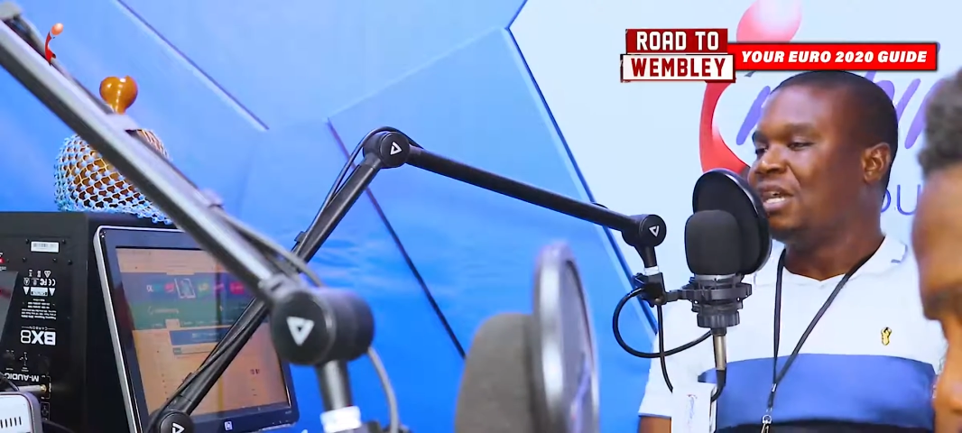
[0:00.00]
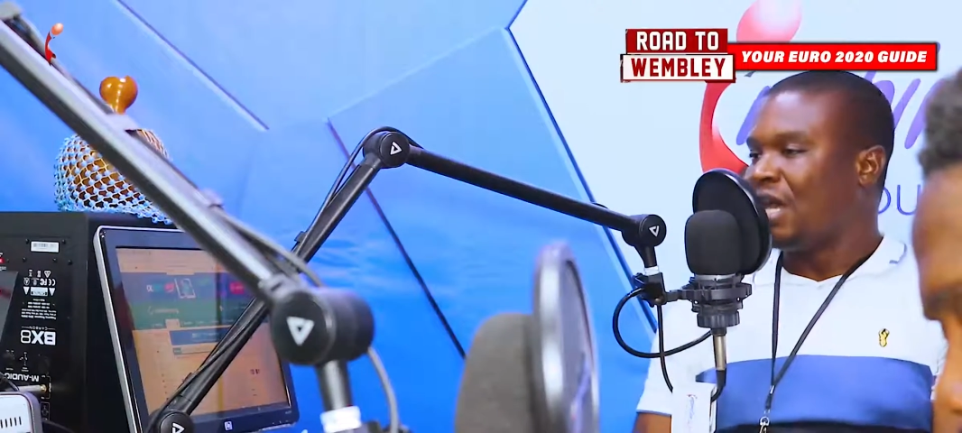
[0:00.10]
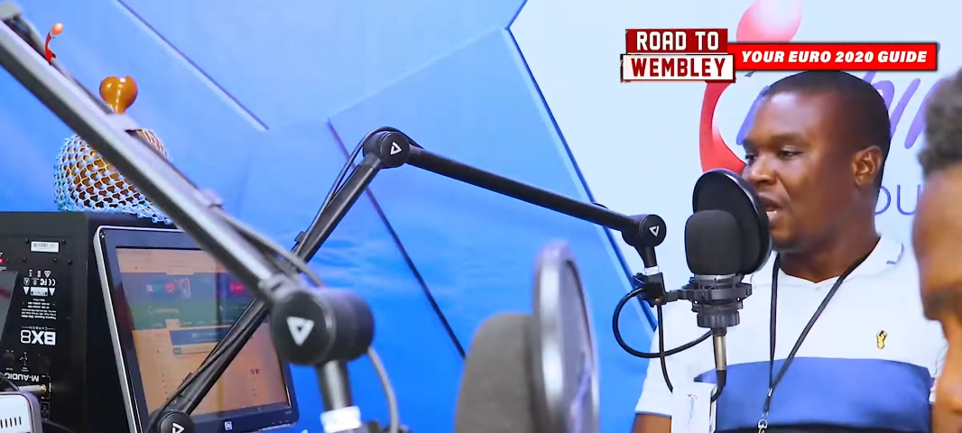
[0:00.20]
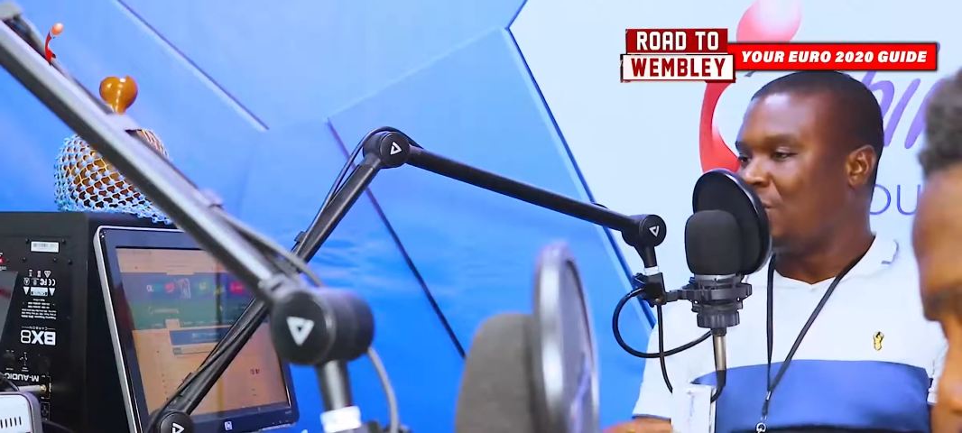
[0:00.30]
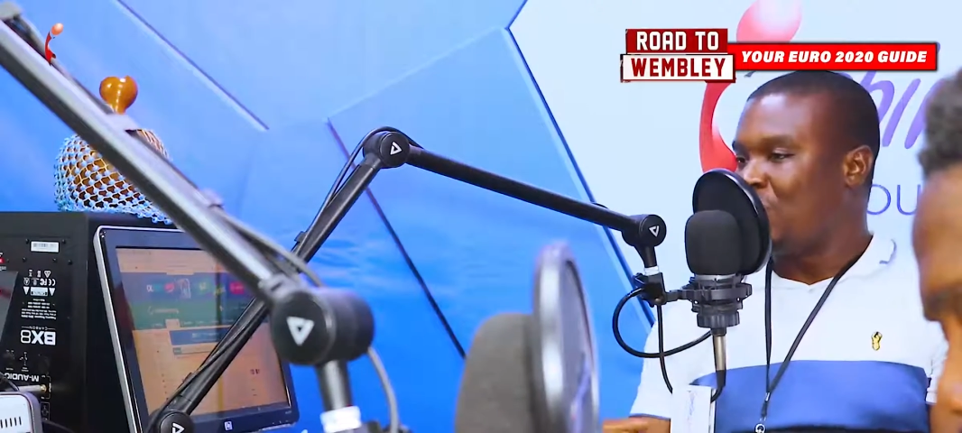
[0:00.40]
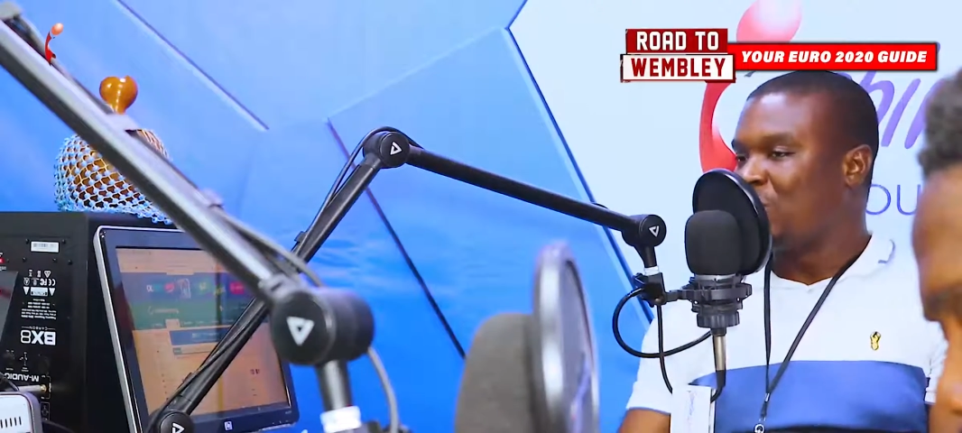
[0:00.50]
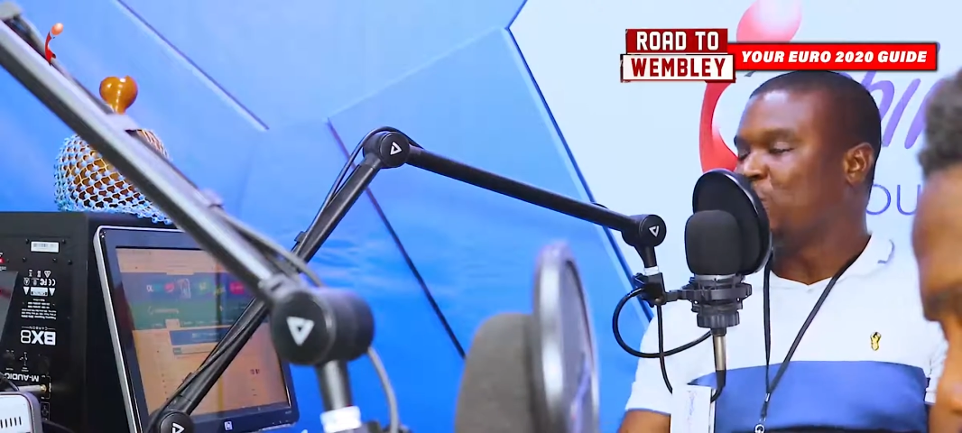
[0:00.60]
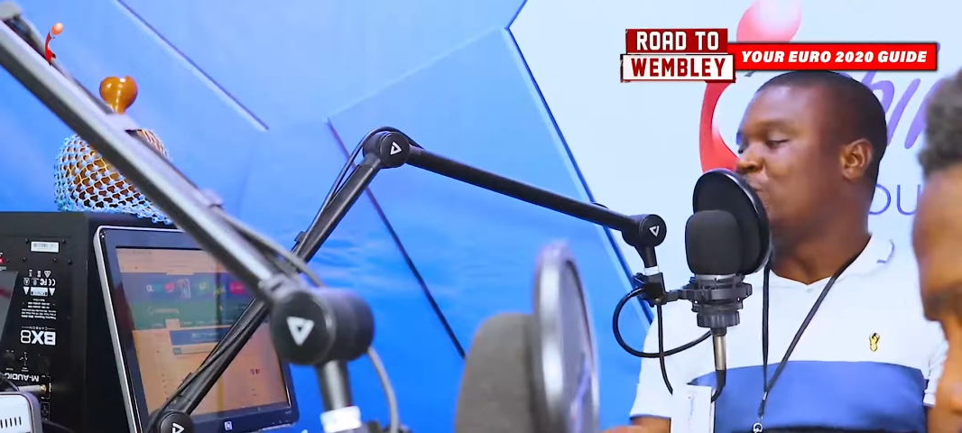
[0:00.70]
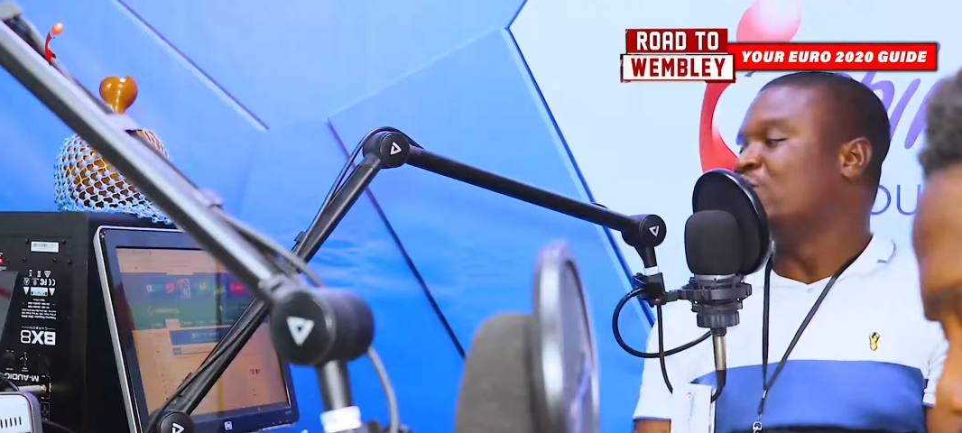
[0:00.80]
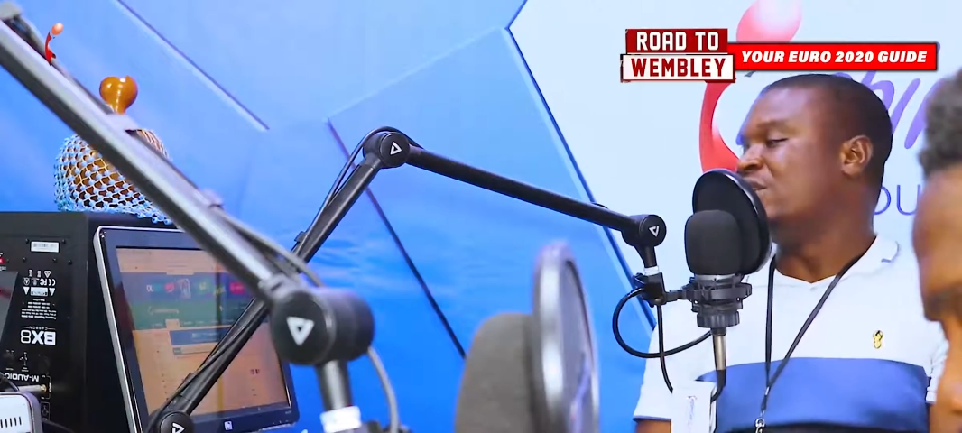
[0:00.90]
always
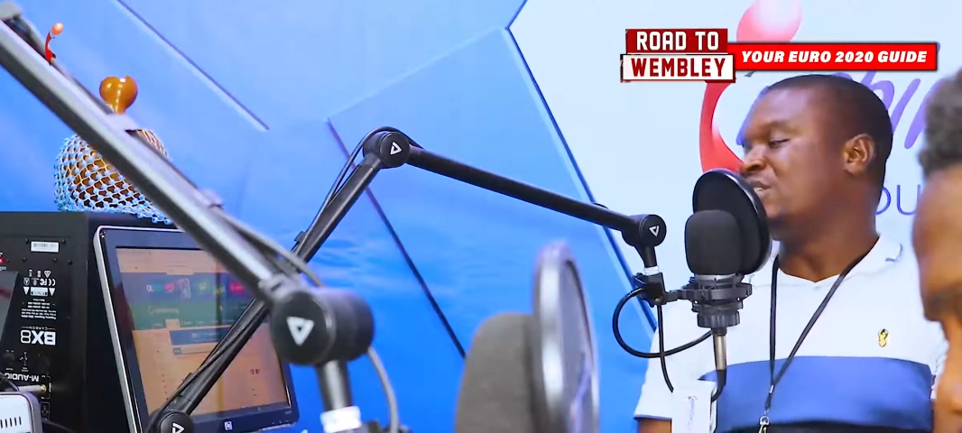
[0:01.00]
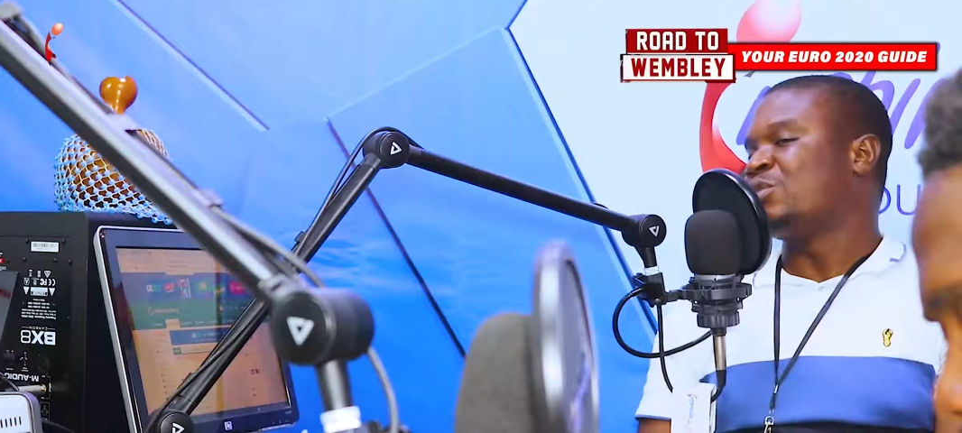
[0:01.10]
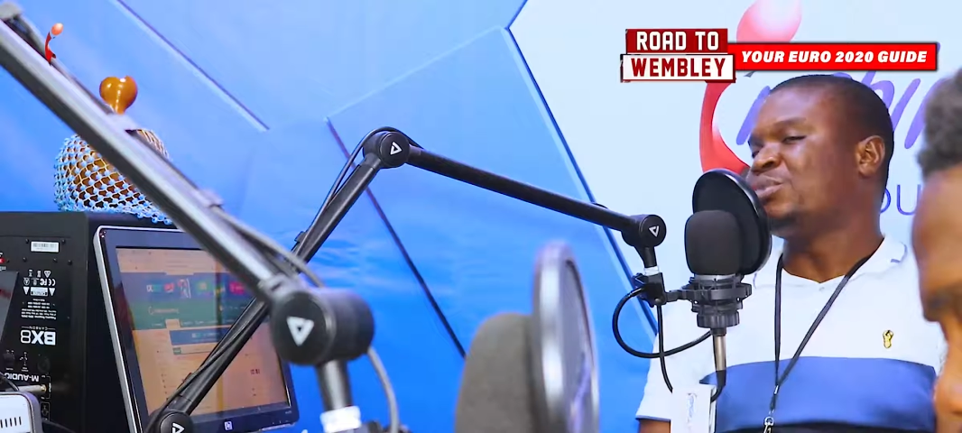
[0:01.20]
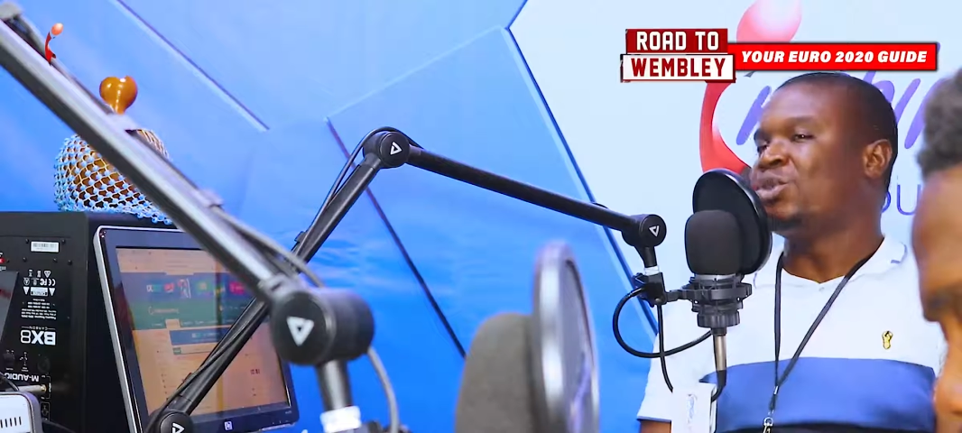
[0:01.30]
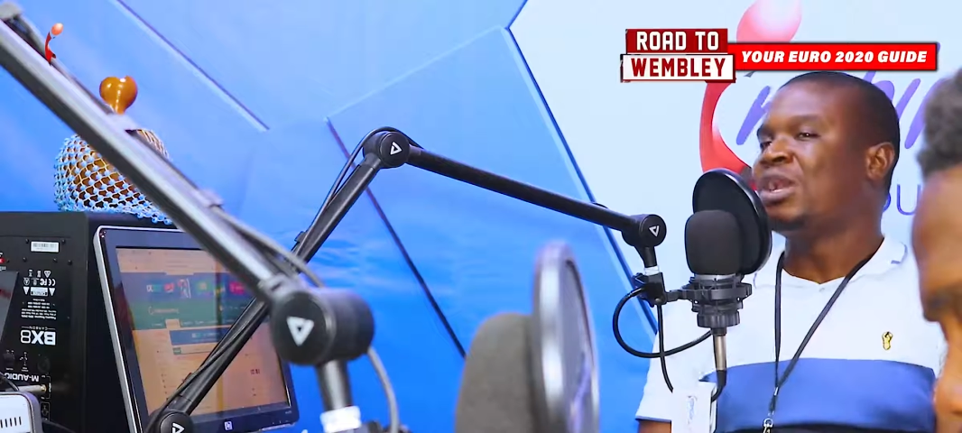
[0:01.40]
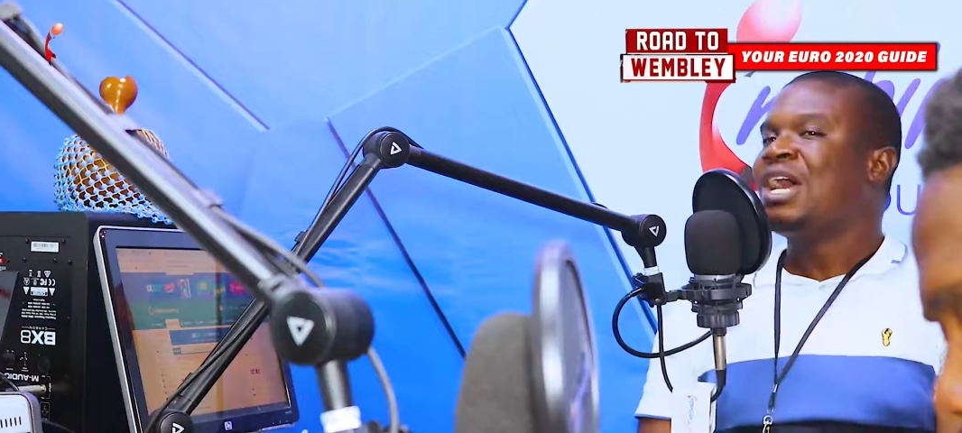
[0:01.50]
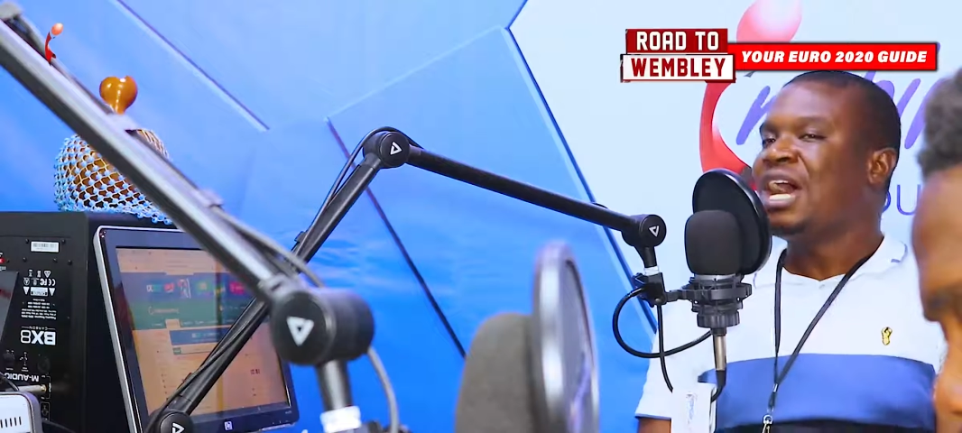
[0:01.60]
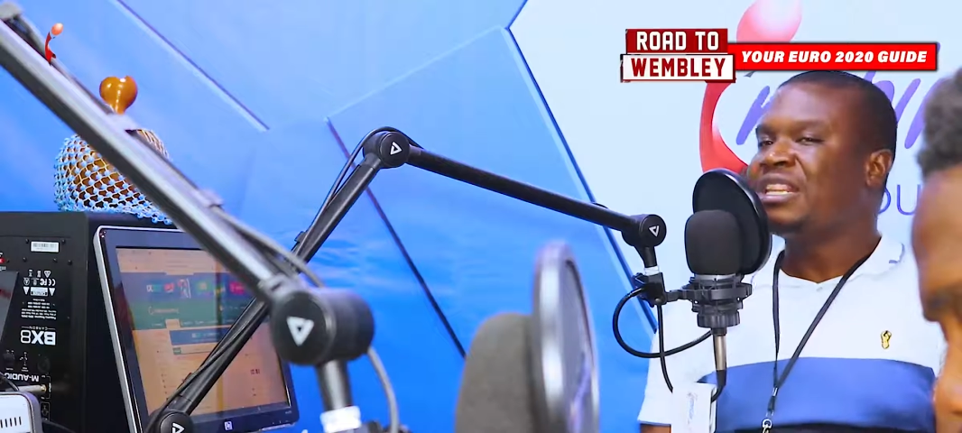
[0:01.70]
quick to release the ball,